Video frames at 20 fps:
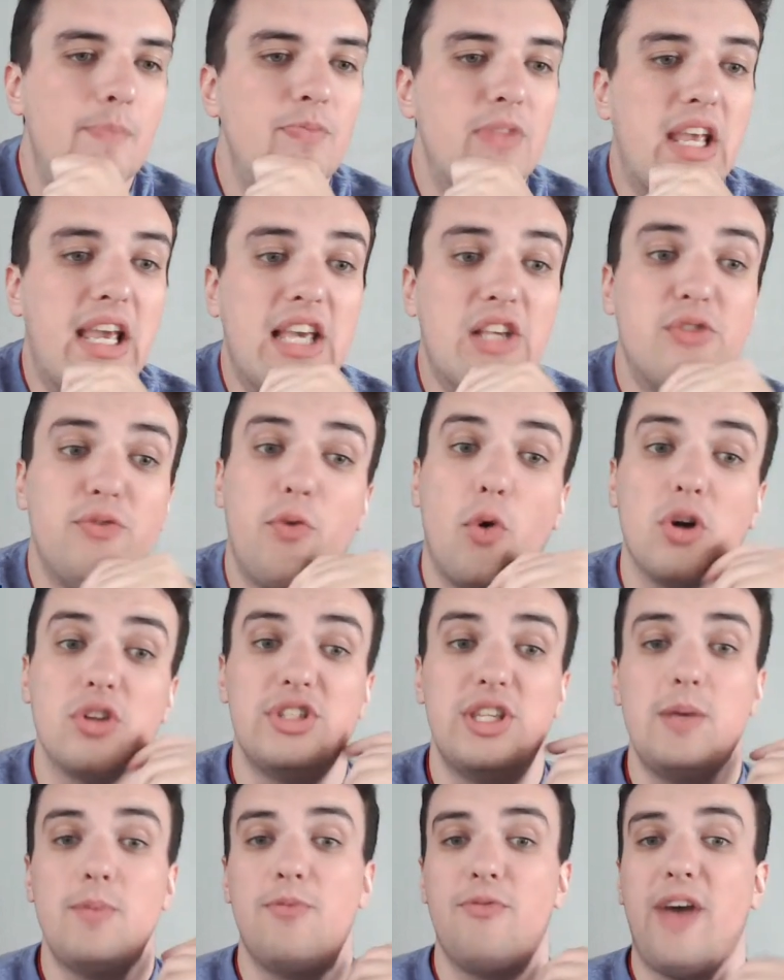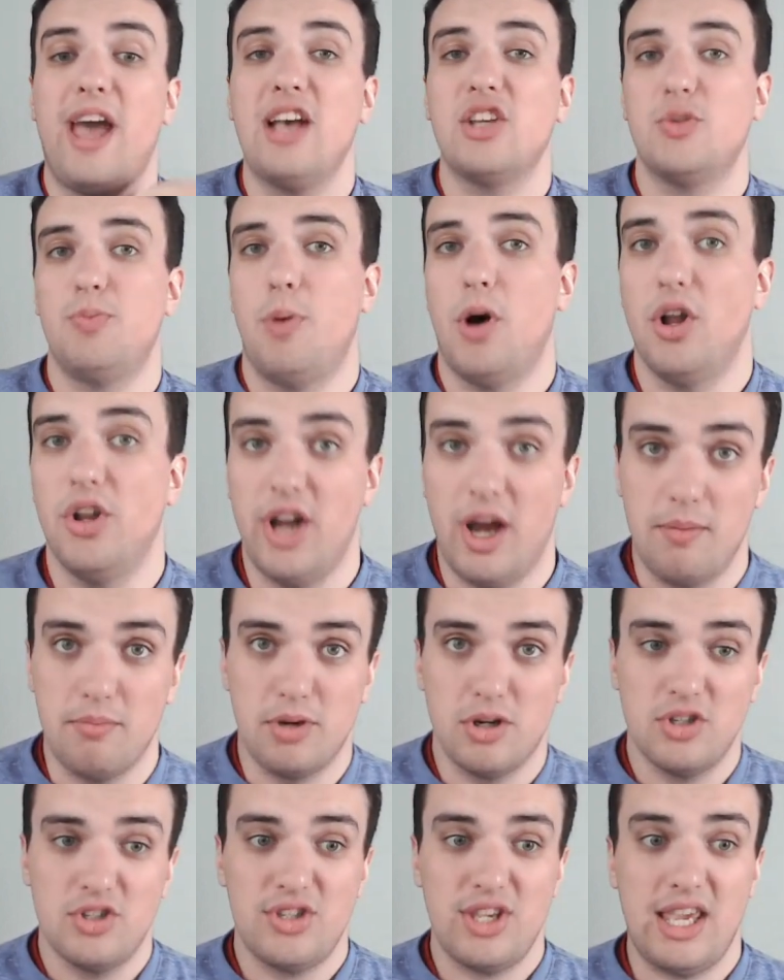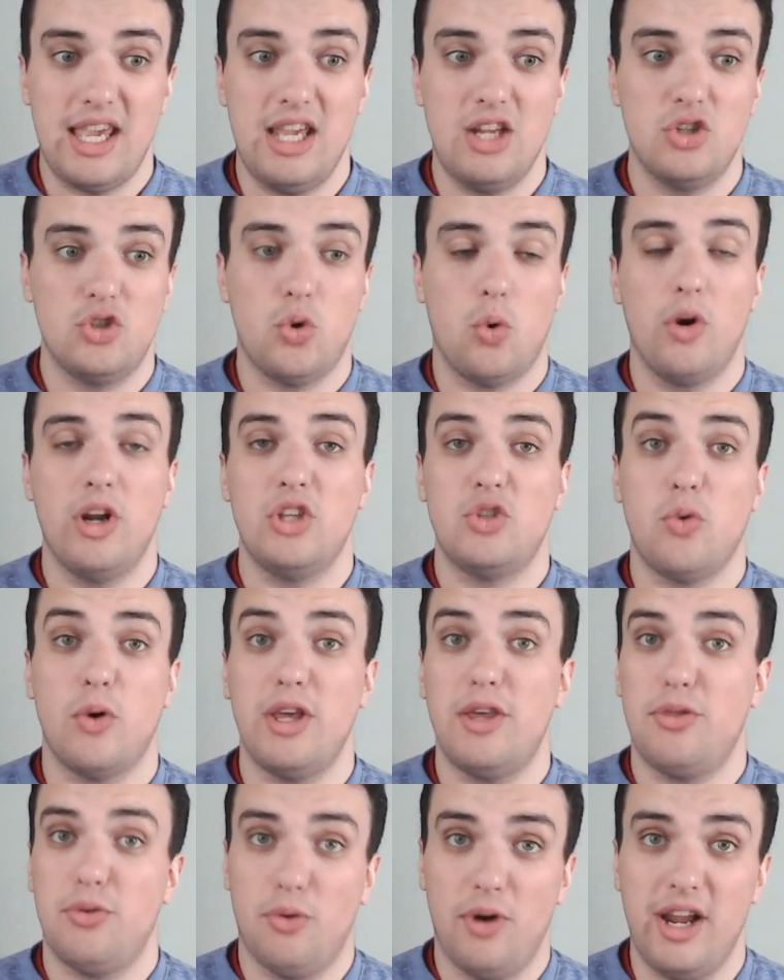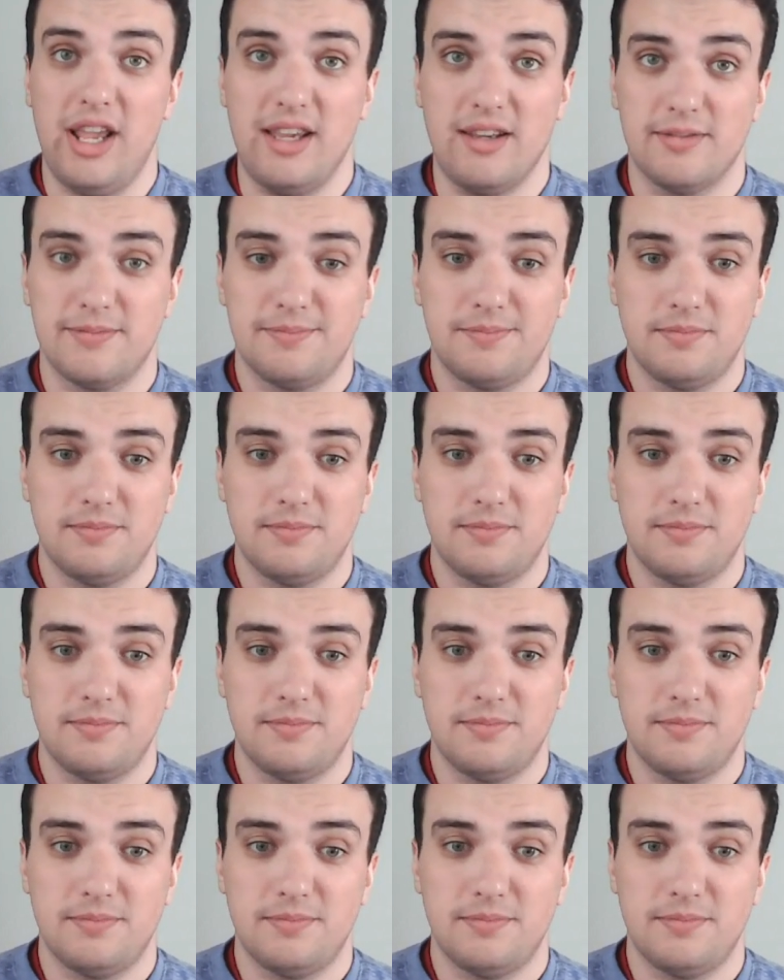His four-seam fastball numbers in 2023,